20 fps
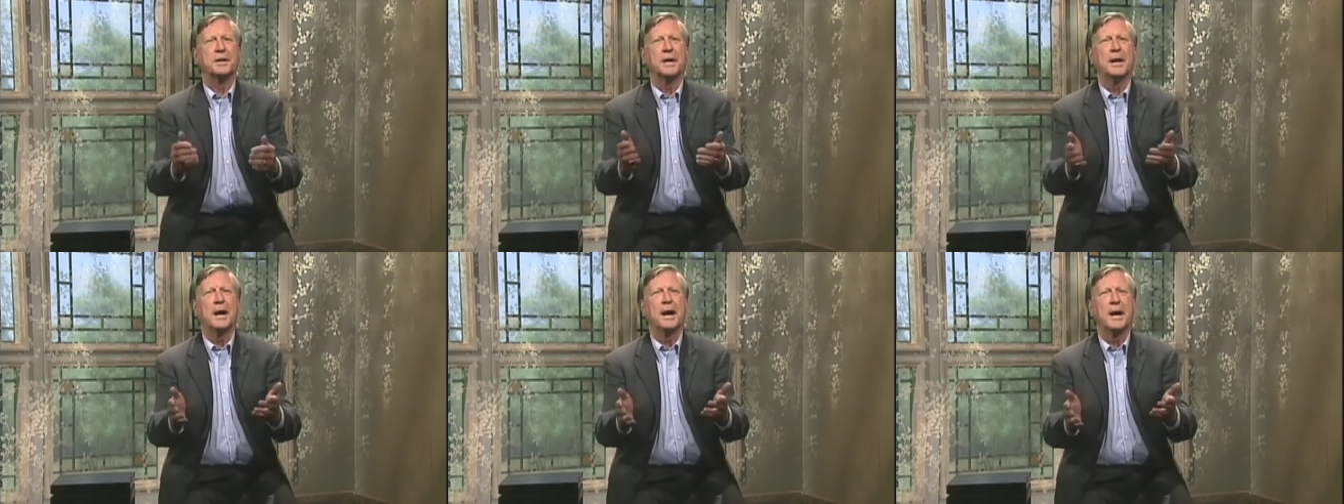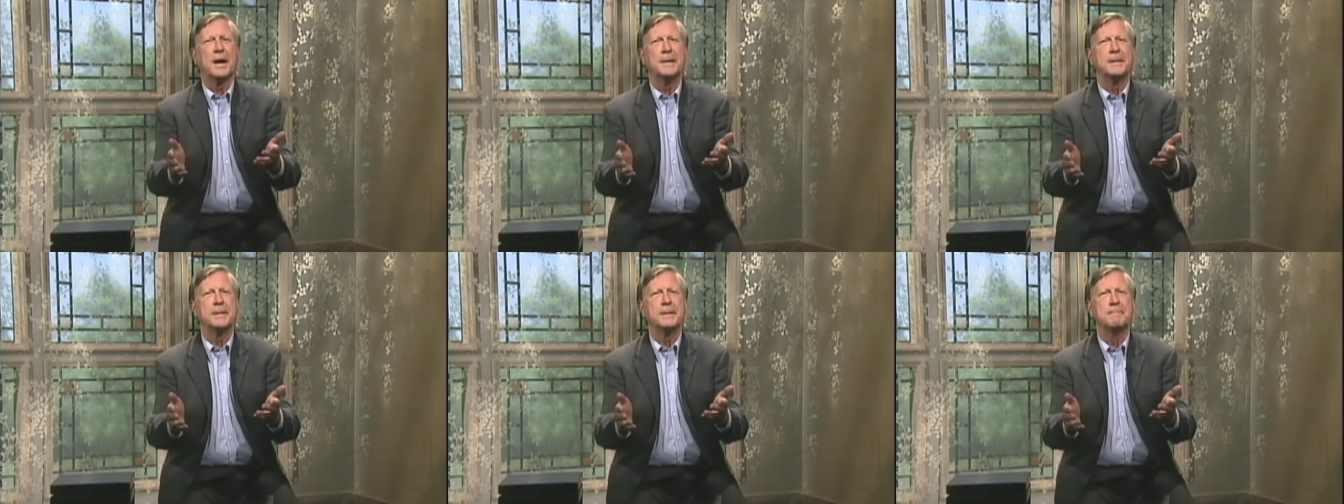
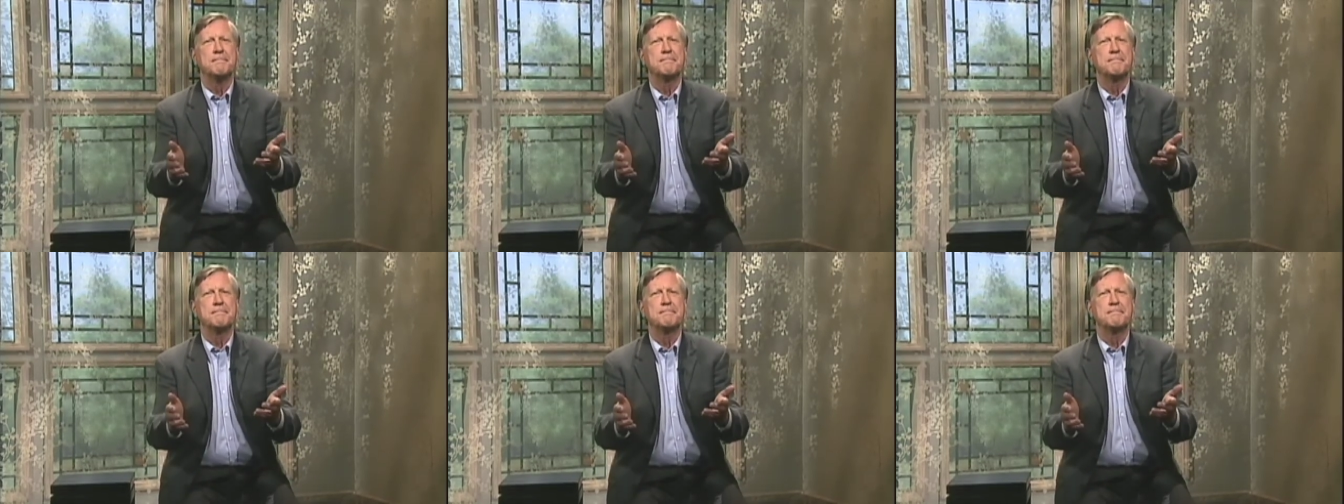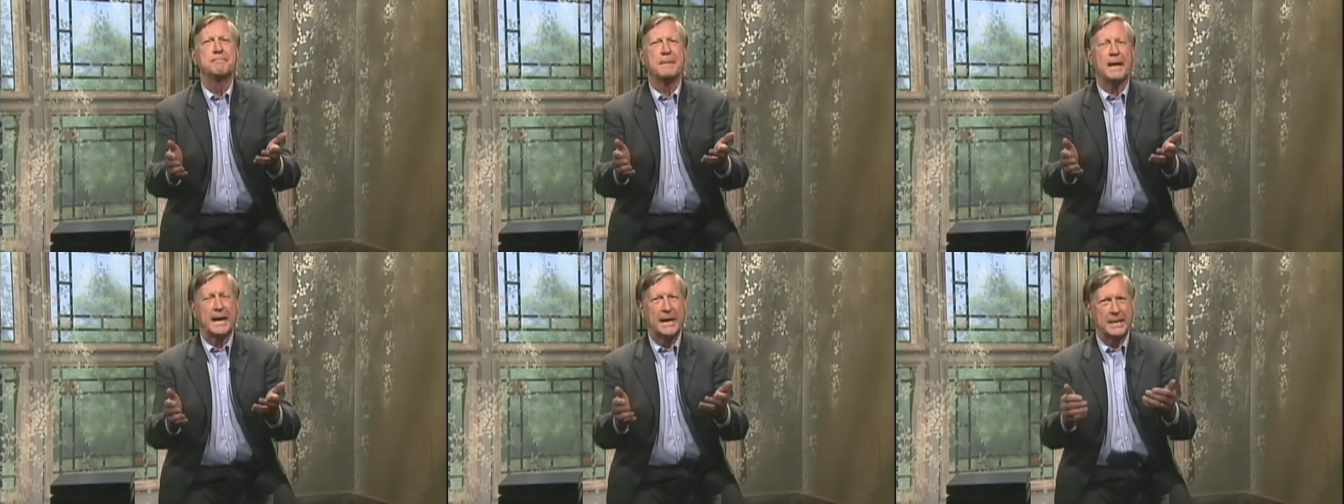God
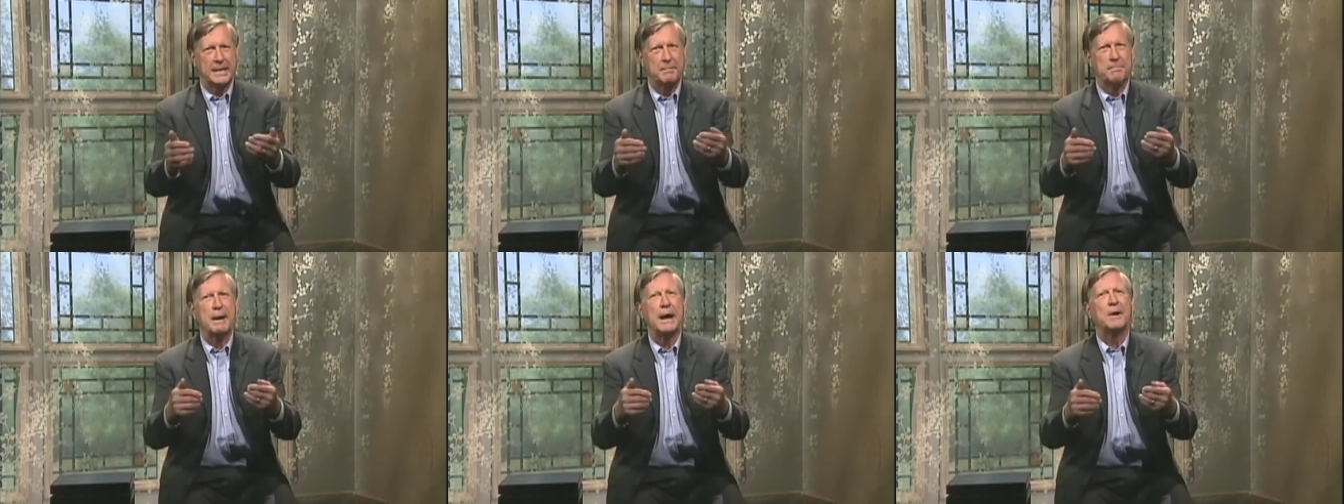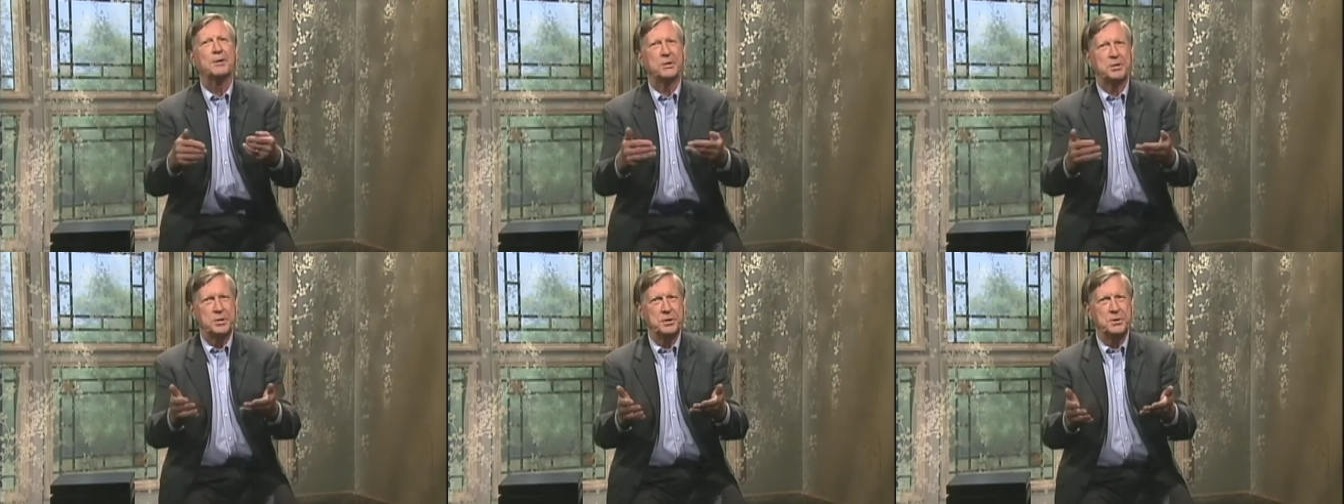and
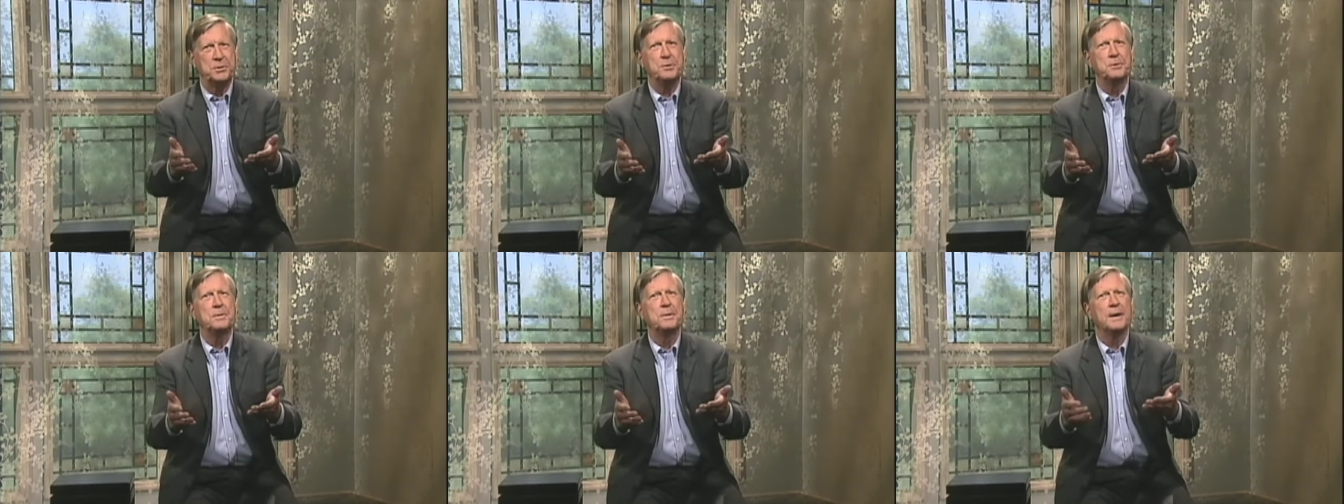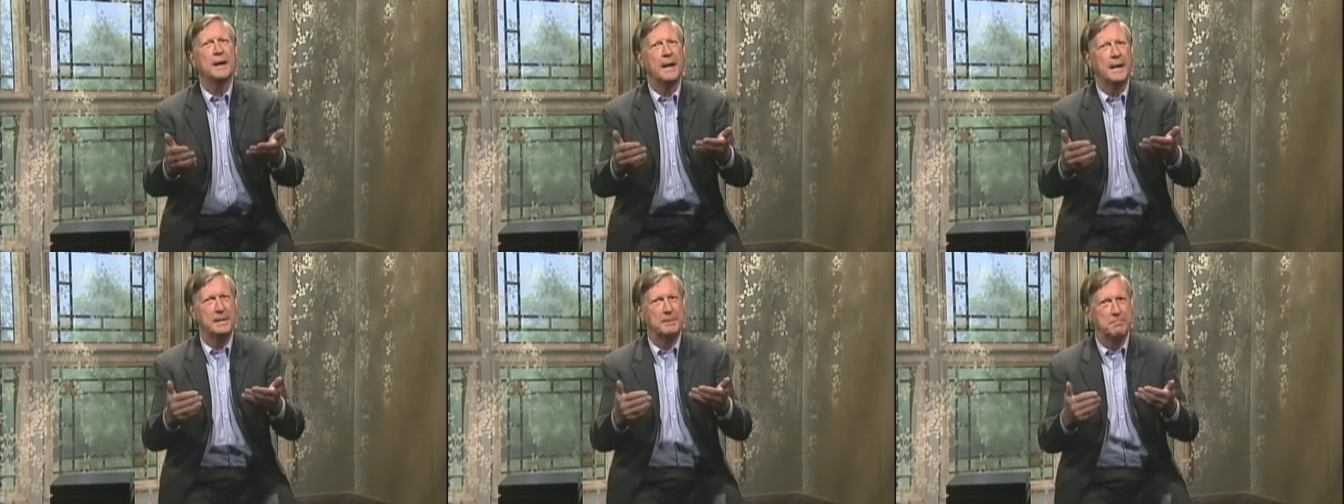about you
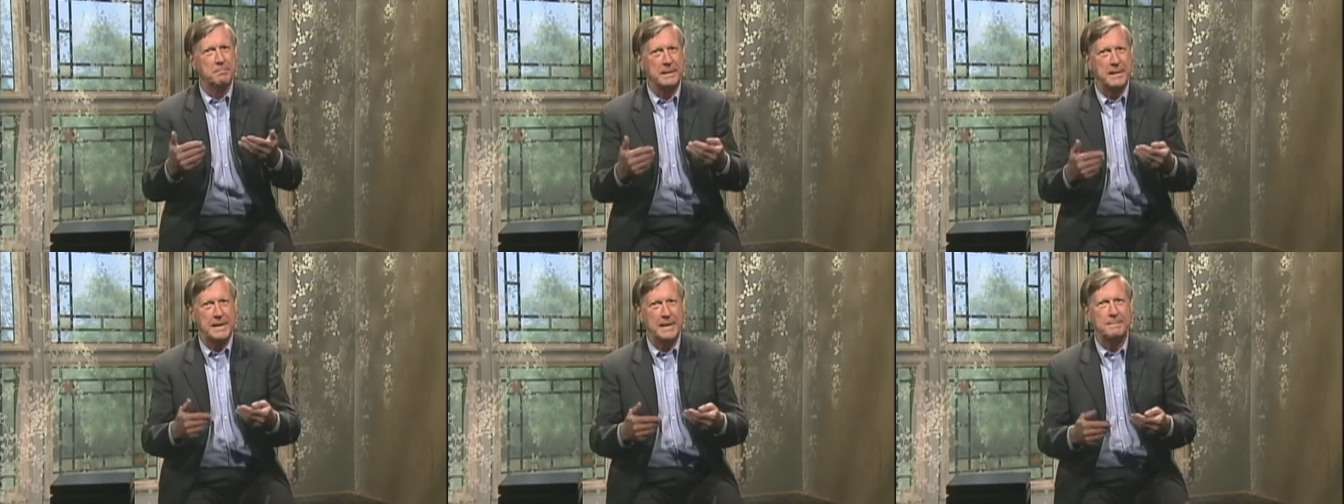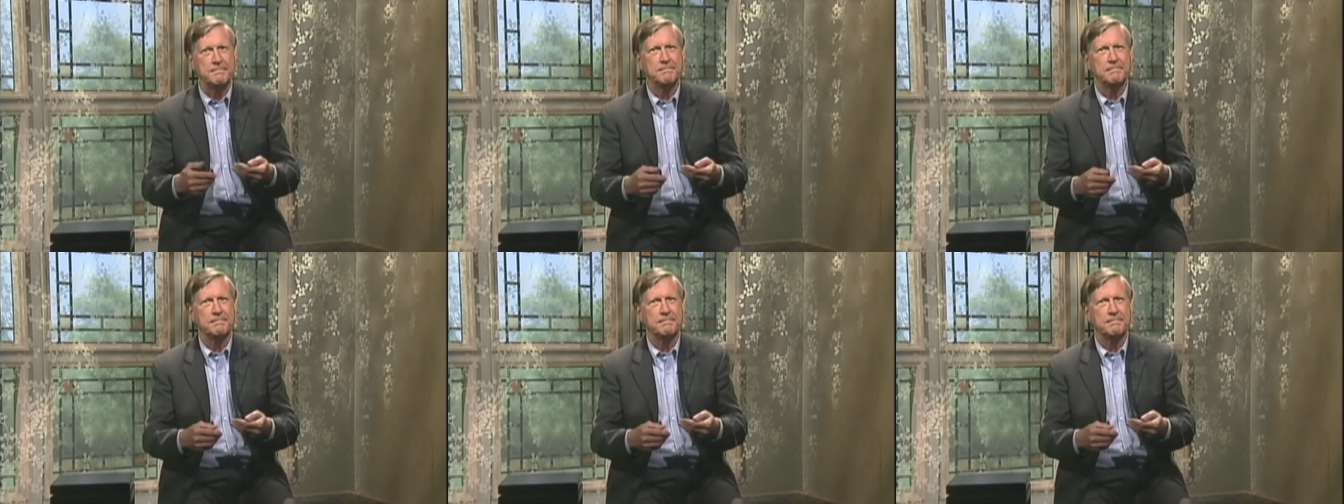and me.